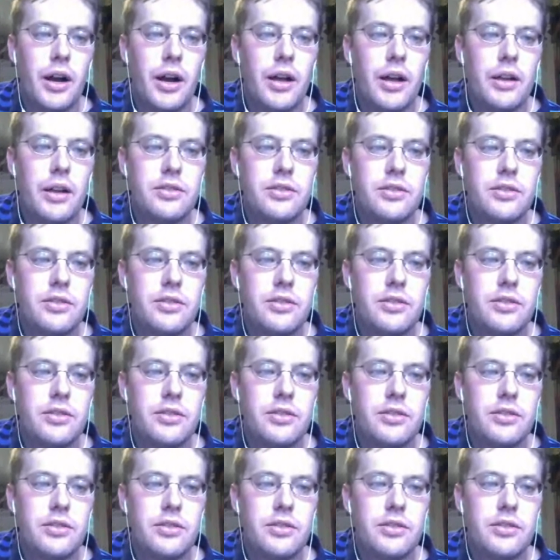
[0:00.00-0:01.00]
save,
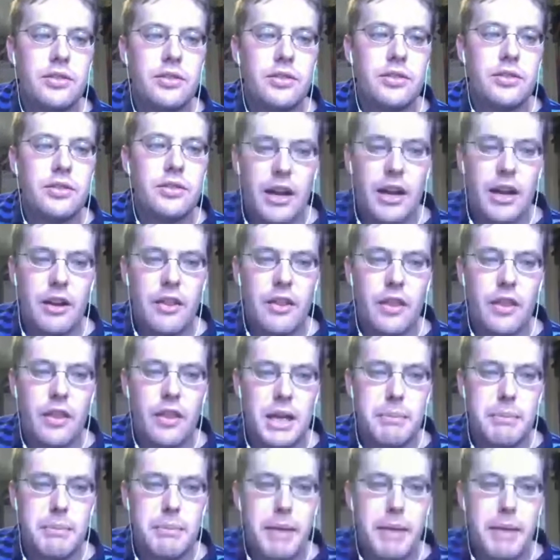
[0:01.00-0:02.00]
and they have kind of the mini
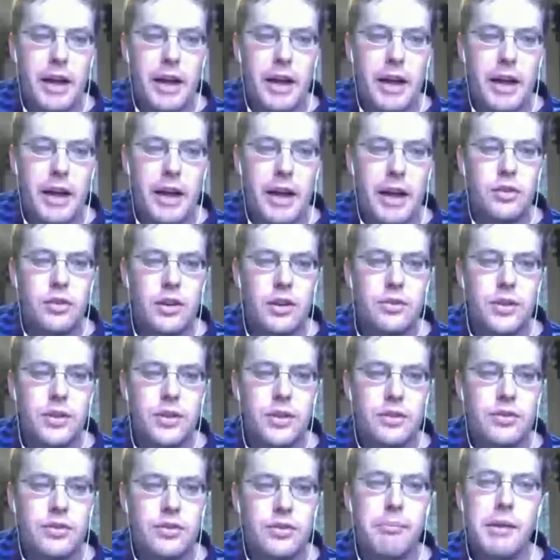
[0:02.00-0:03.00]
magic resistance on a
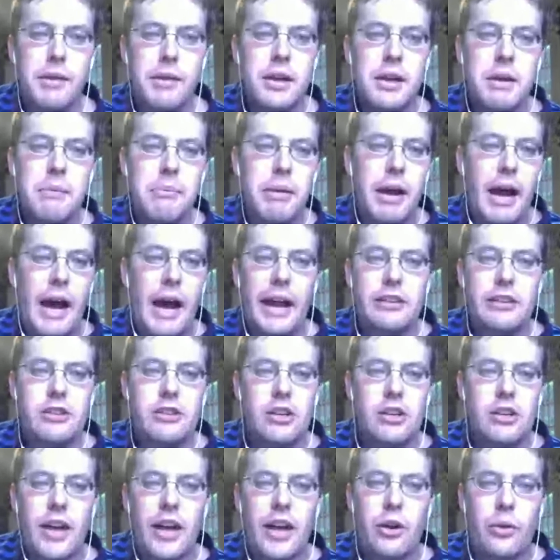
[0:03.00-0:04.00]
6-up. But I
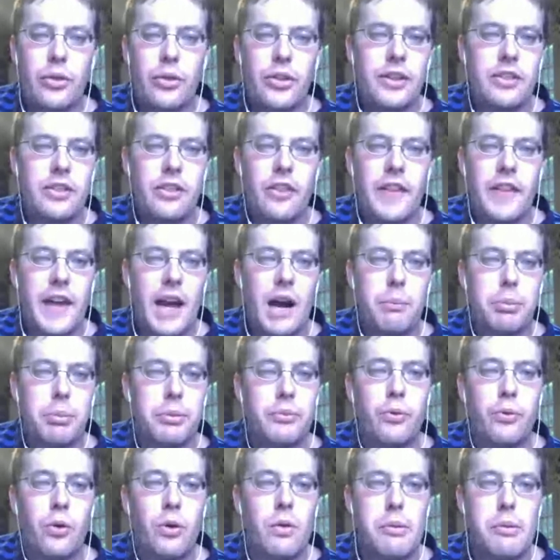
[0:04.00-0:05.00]
don't think that they
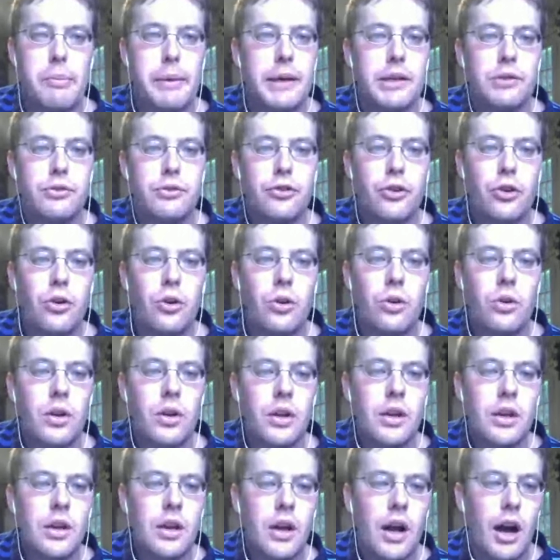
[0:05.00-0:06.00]
outperform the base troll.
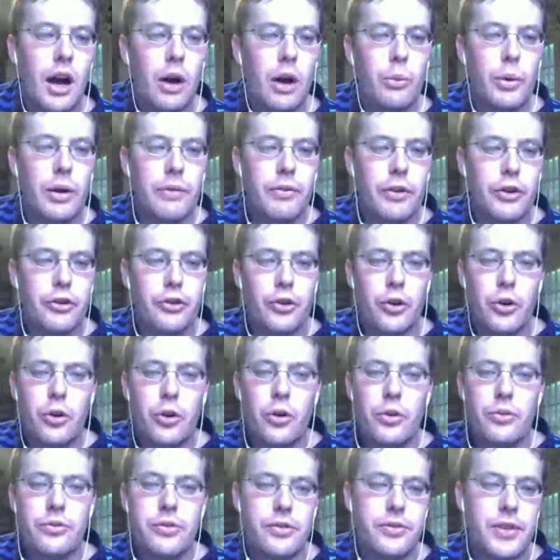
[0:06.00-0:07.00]
River troll,
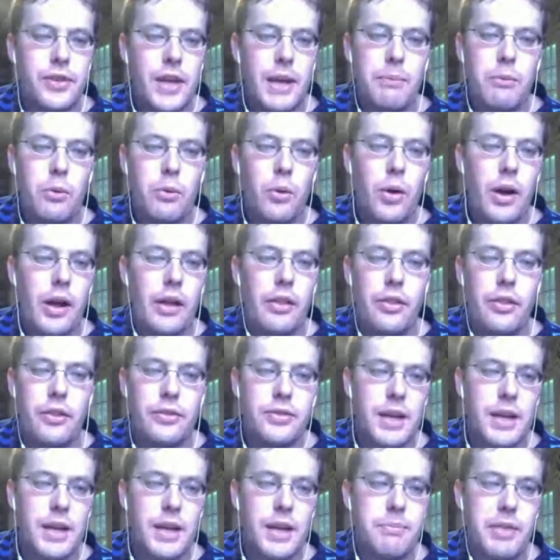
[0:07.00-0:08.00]
it's the same
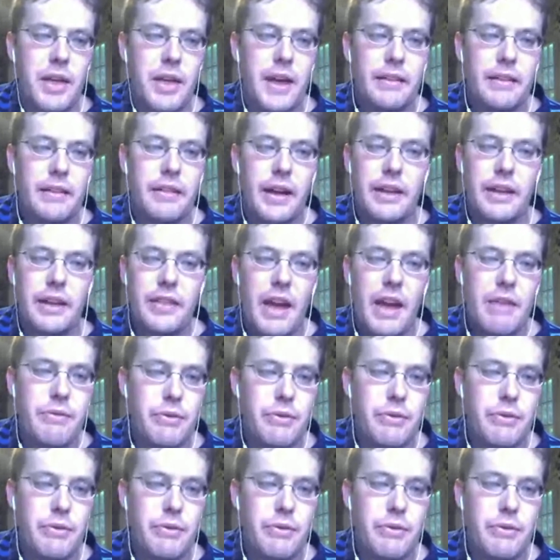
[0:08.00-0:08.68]
thing. Like they